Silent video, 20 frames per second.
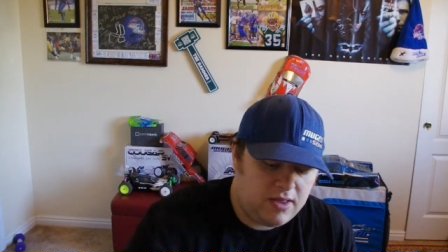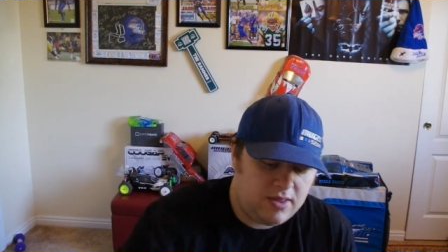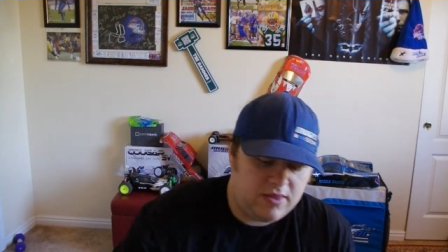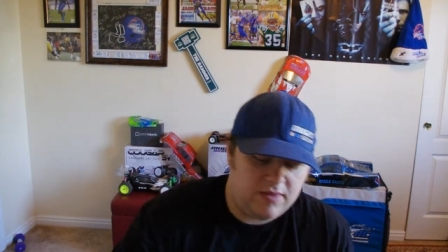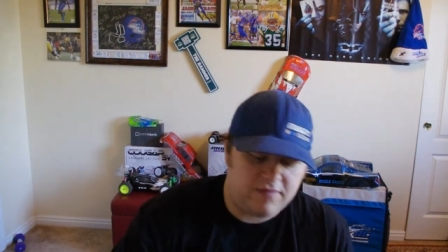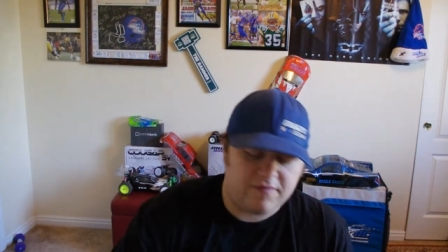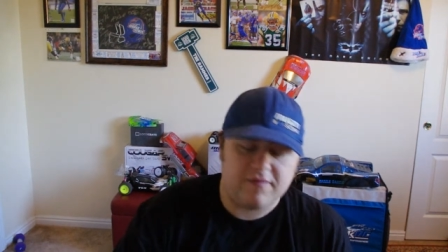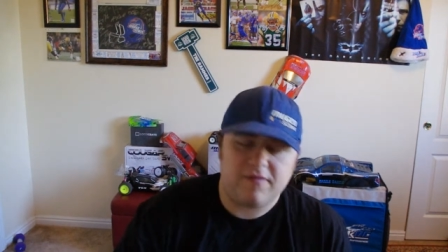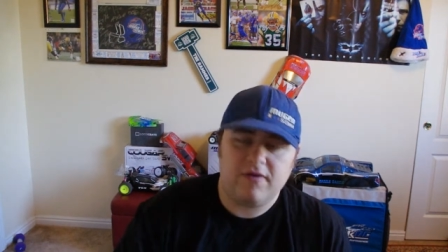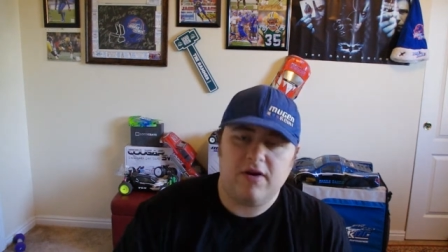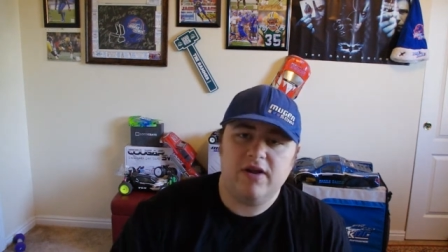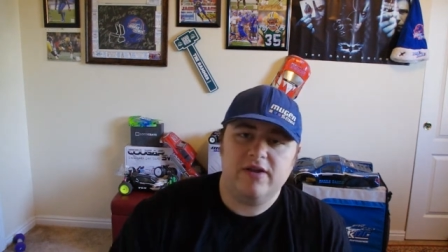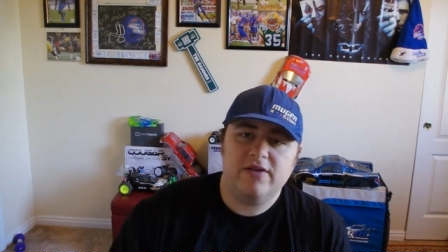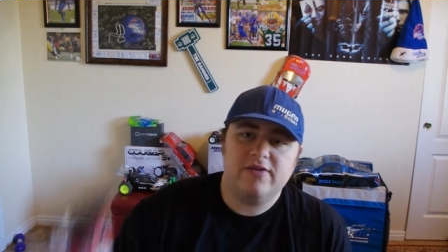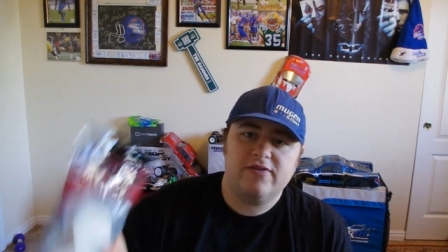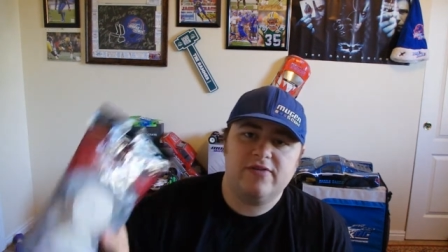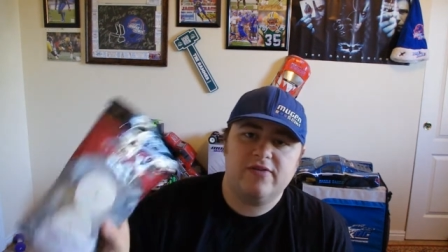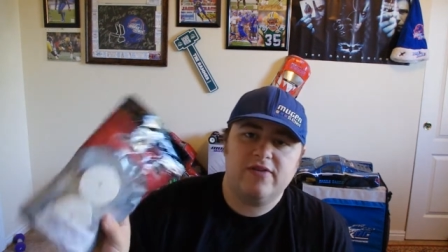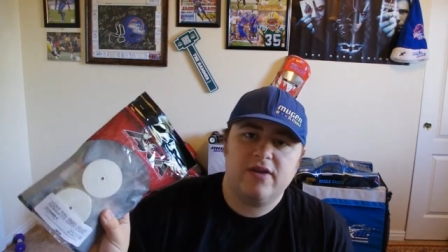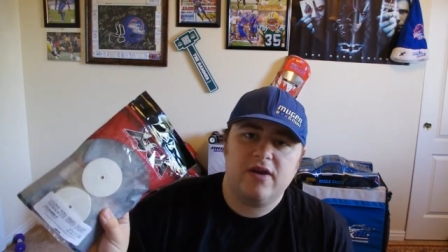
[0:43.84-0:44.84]
The
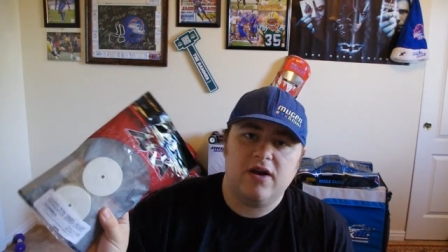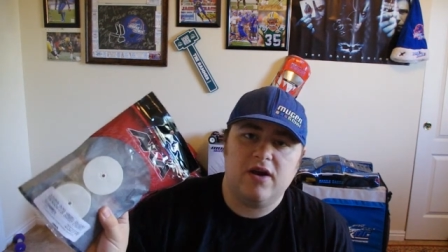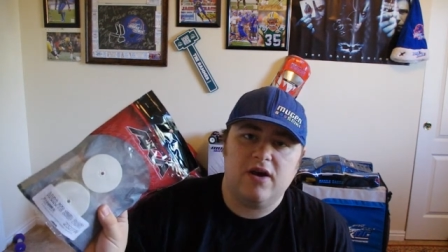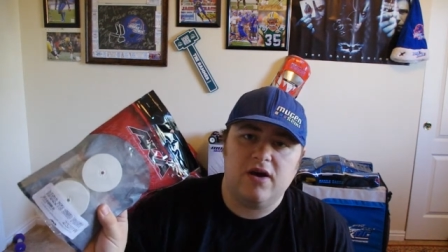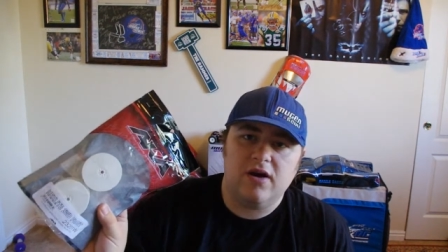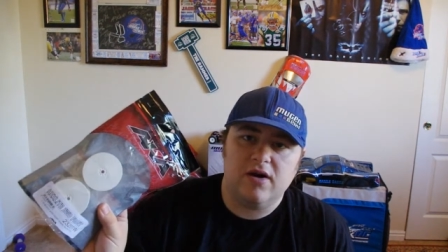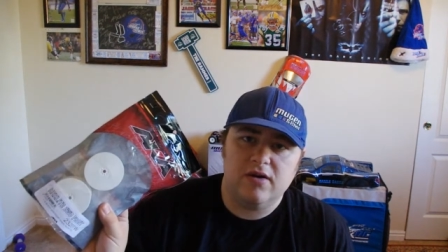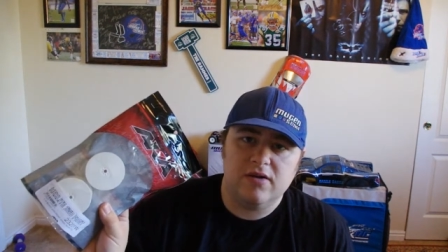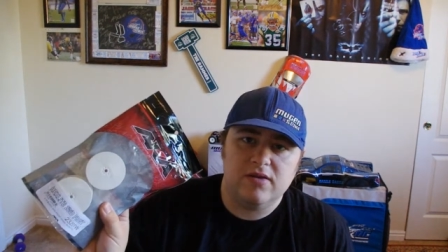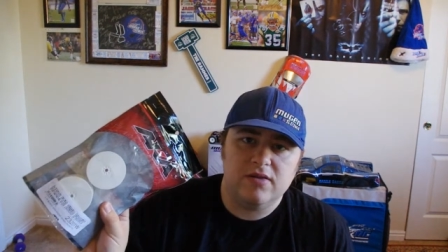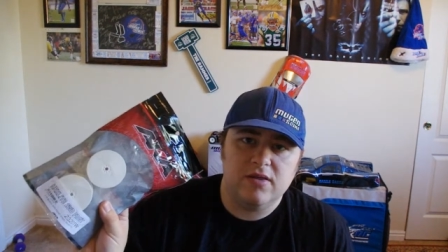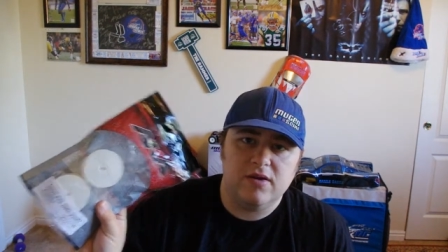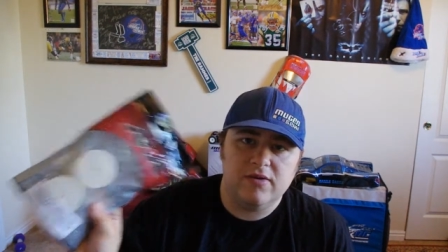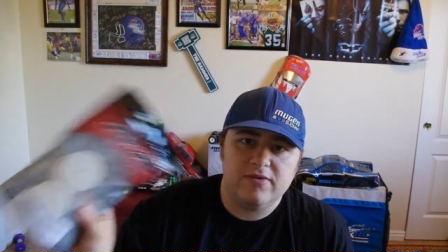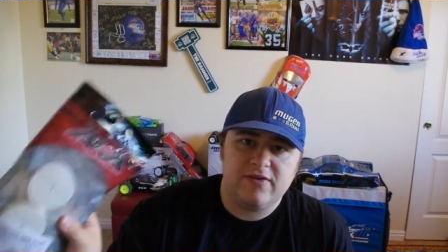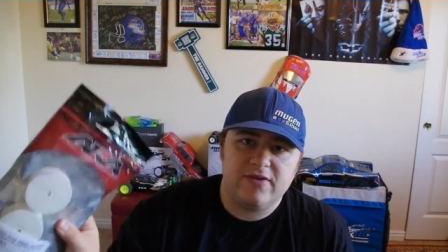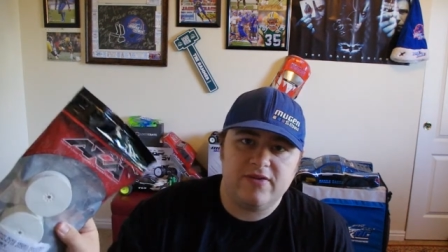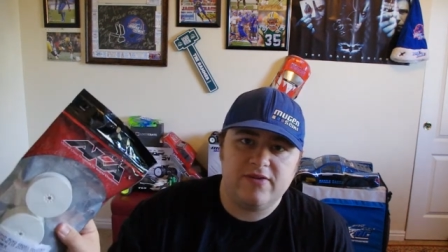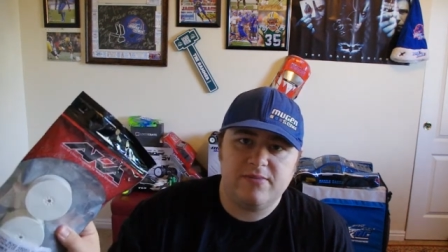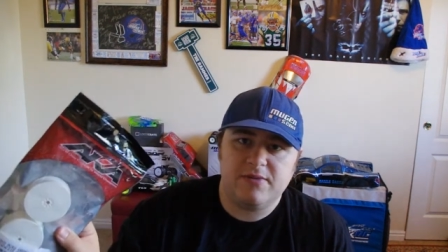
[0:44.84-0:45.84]
fronts are
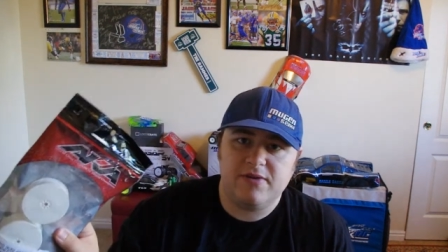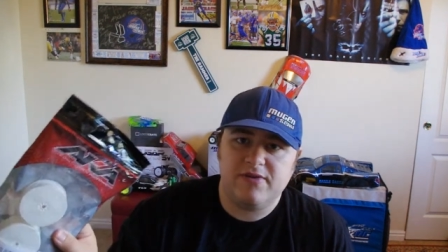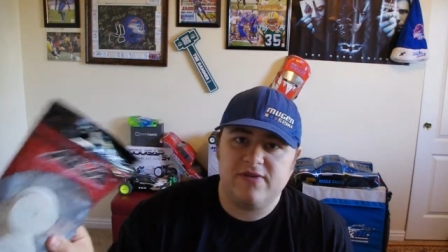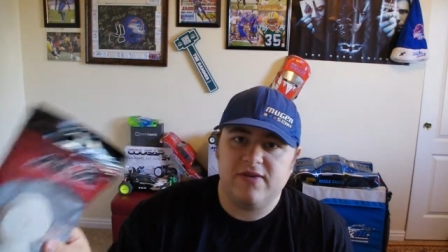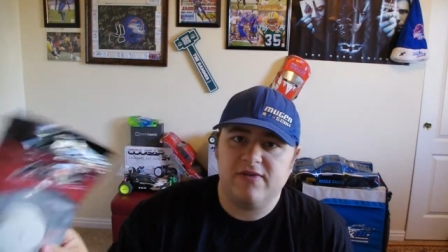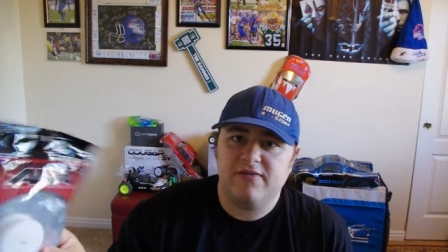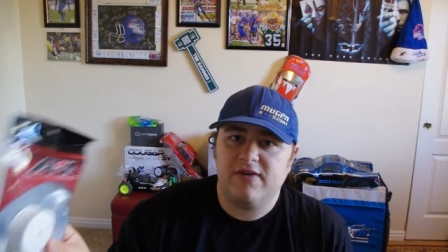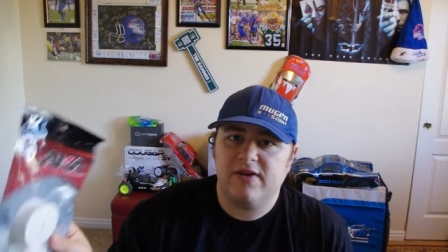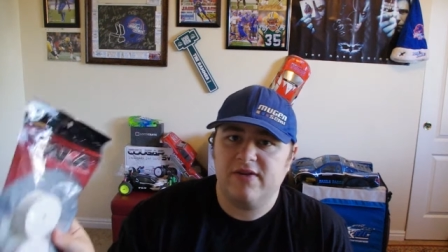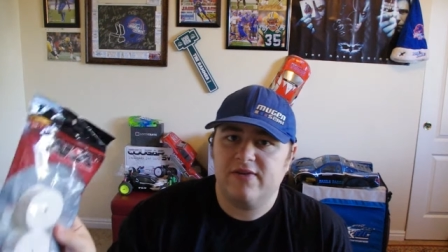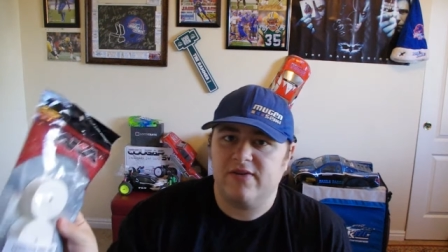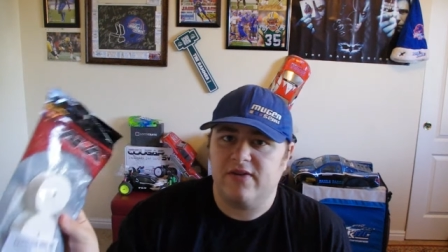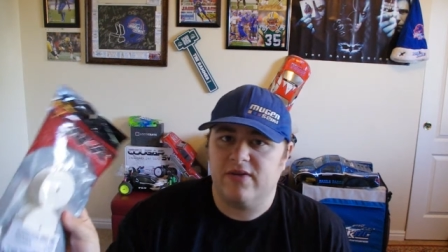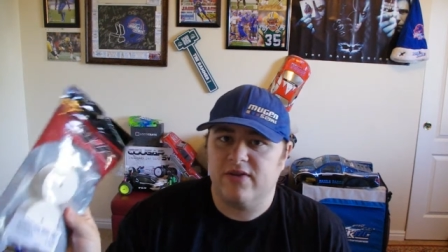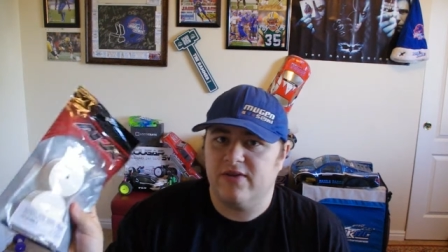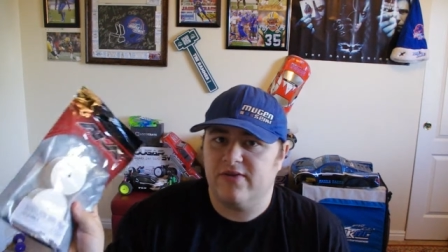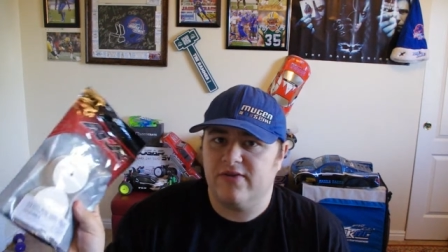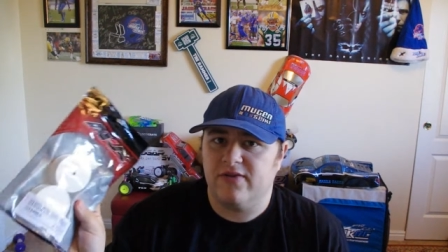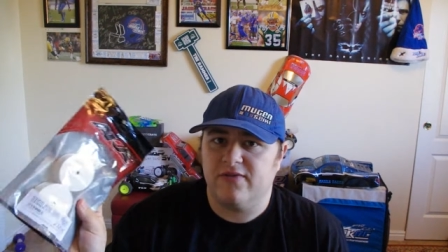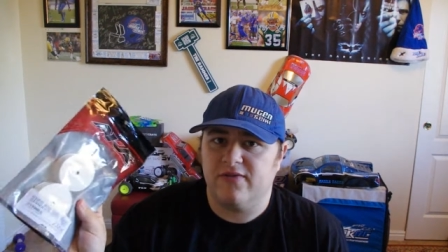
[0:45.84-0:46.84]
Losi specific, so
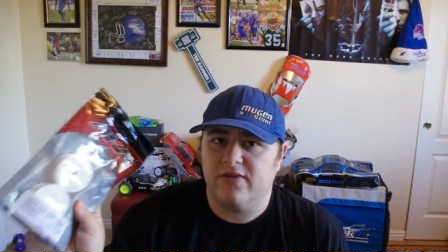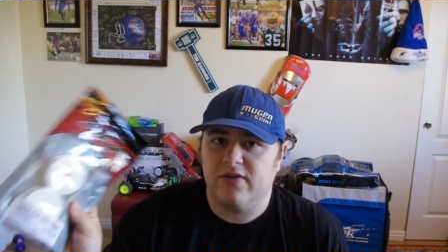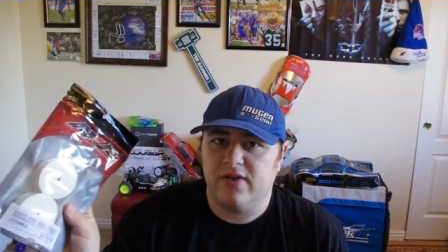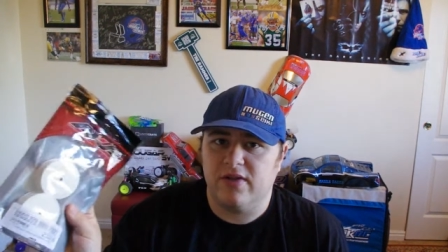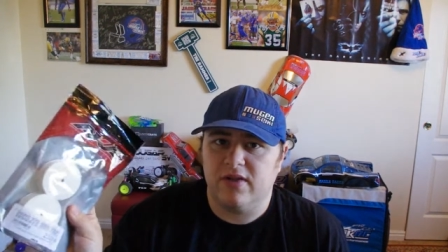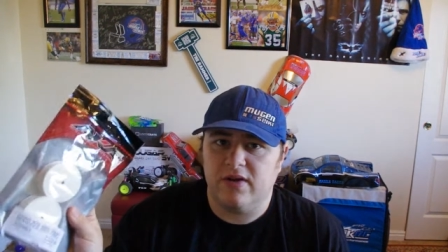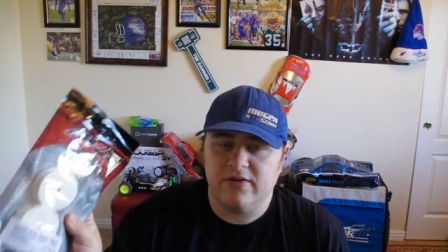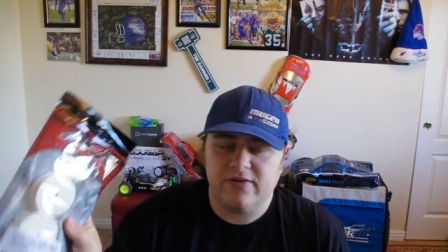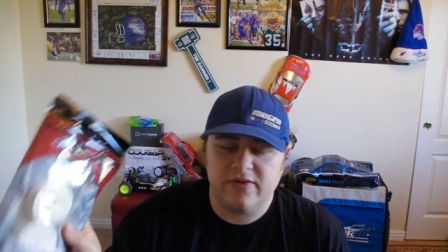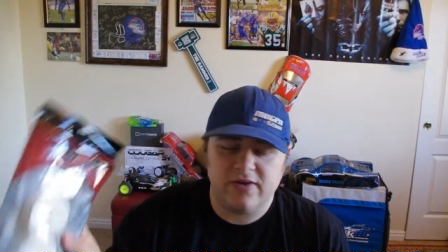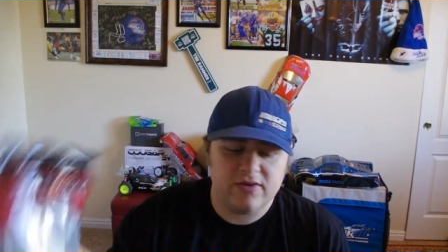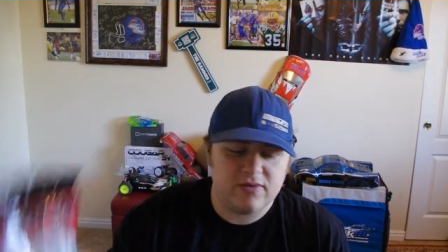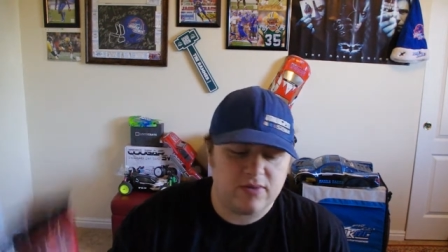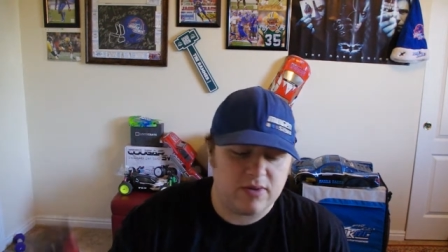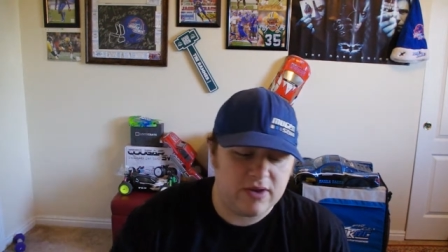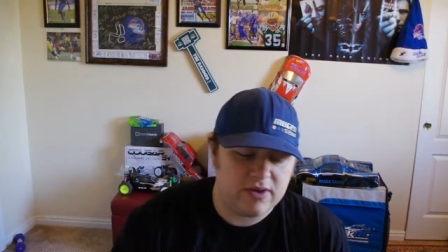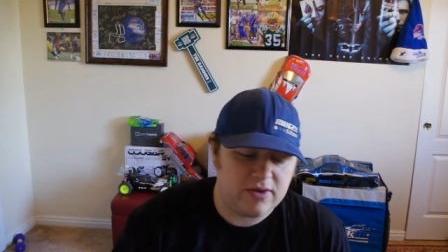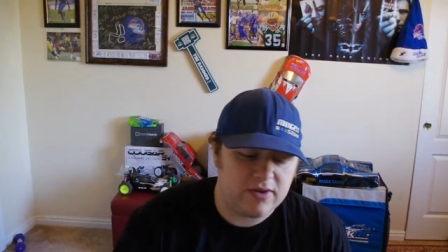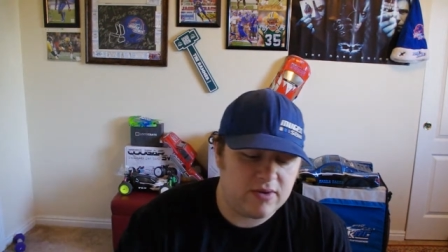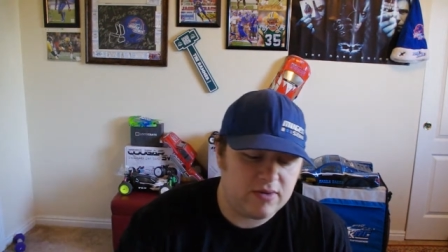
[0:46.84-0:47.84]
these are for the Losi
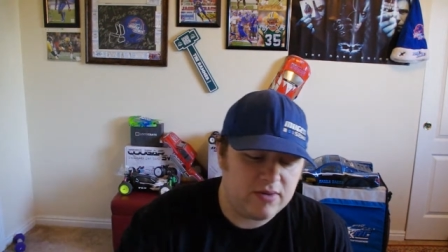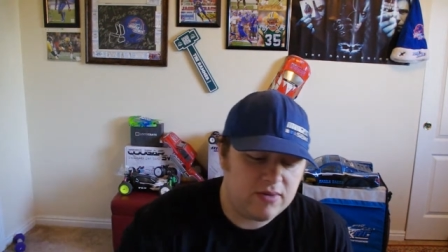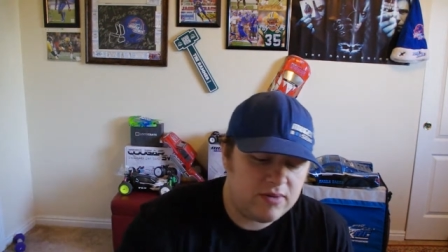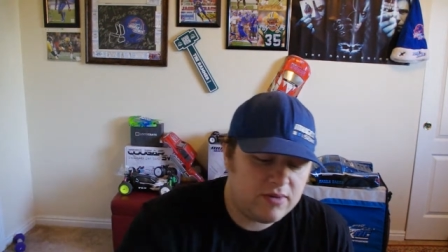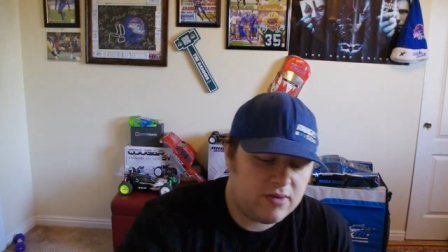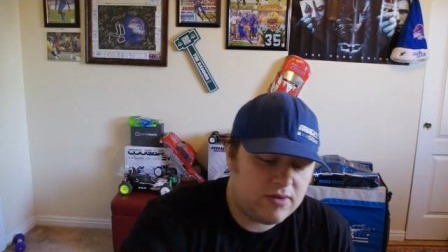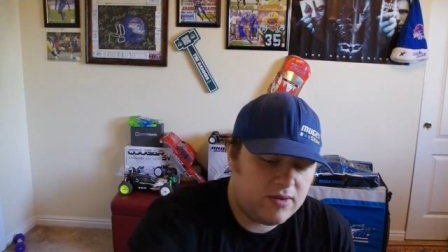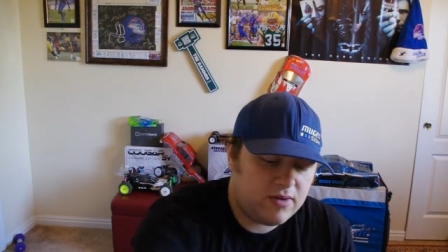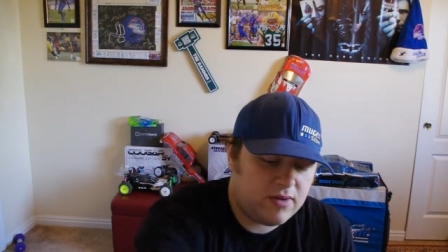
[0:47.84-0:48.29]
22.